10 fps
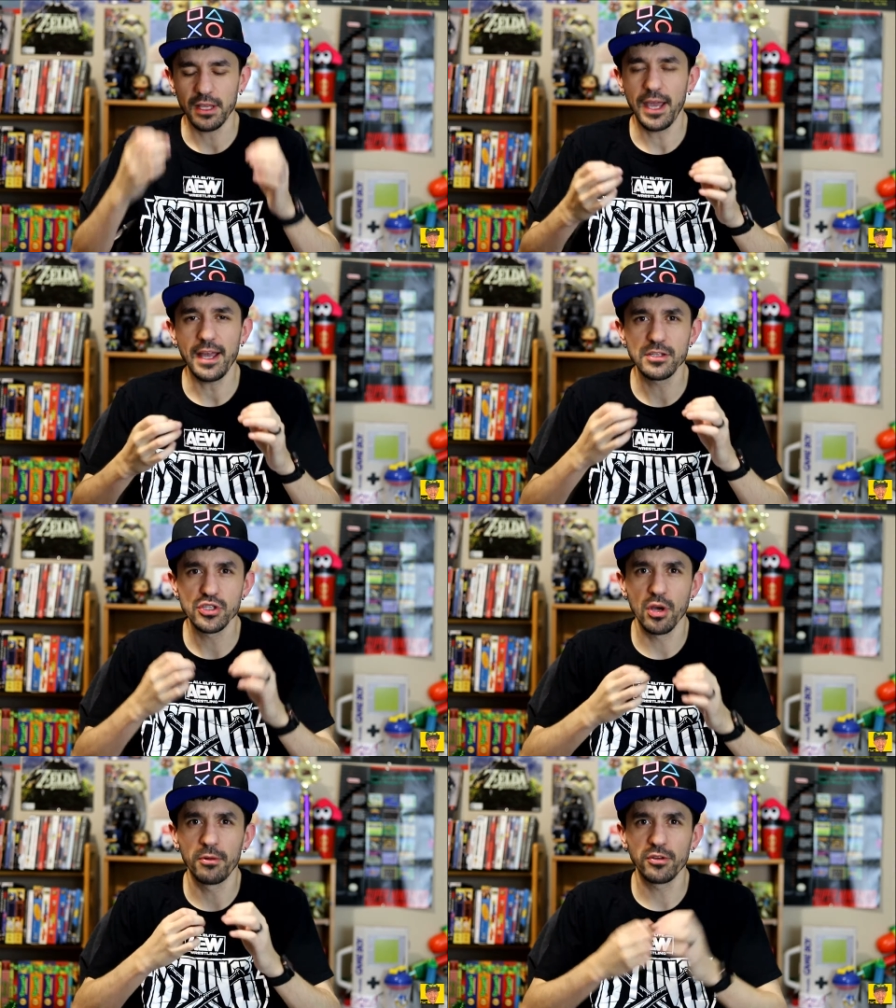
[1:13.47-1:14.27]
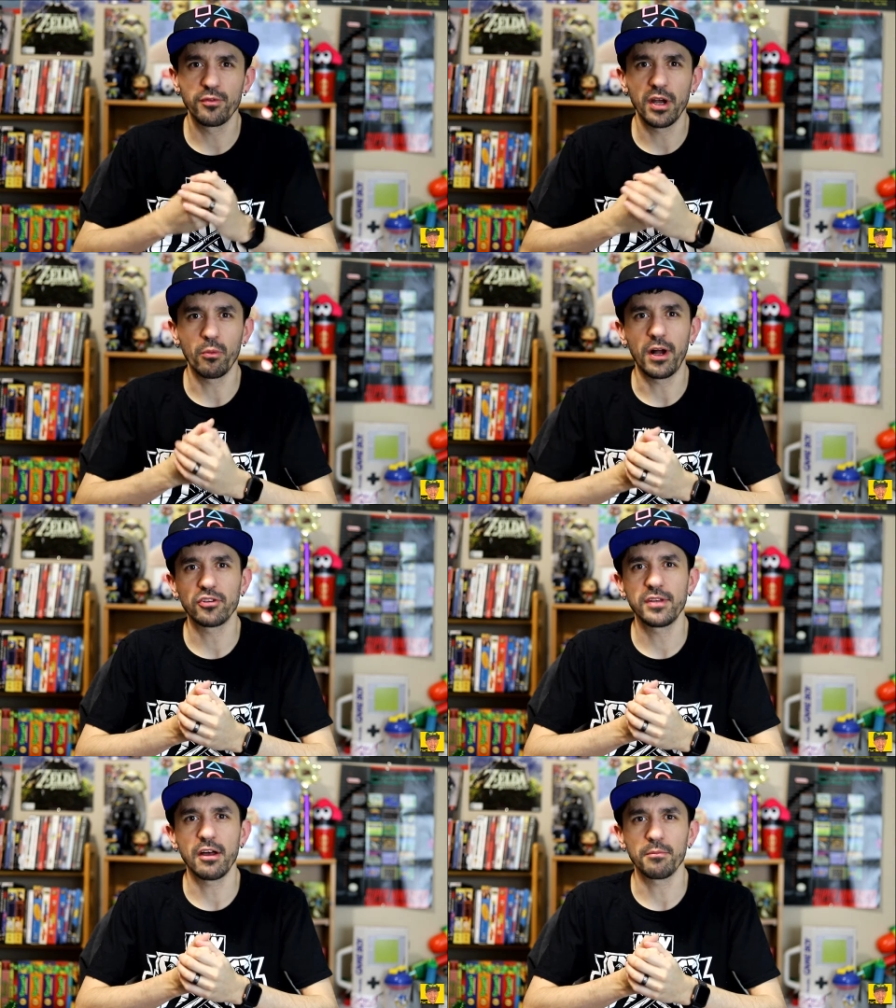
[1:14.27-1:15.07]
And I had so much fun
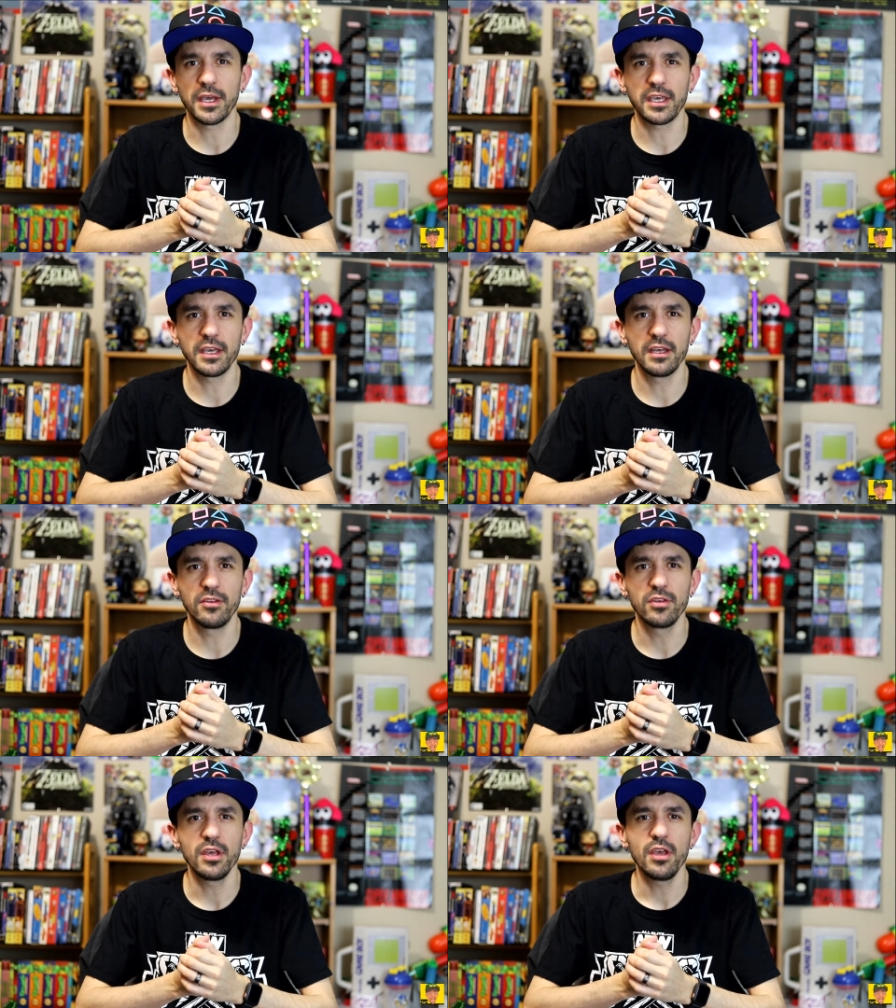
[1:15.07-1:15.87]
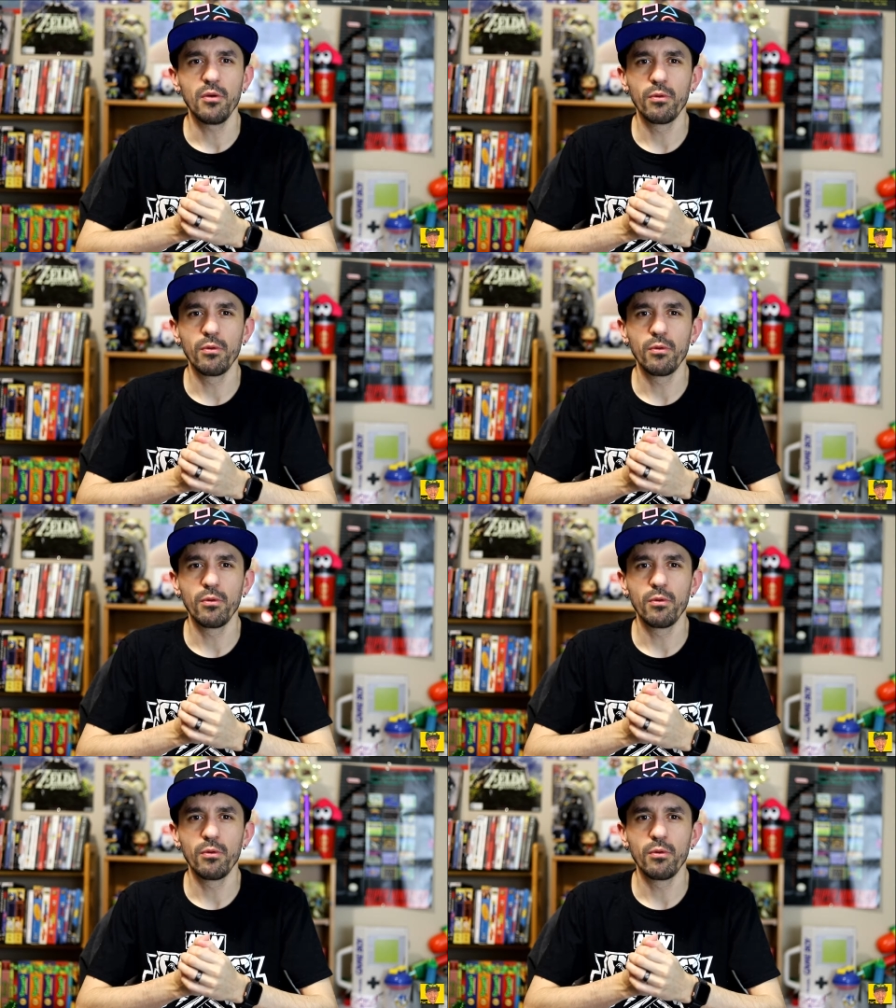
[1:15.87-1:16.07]
watching that with my kids.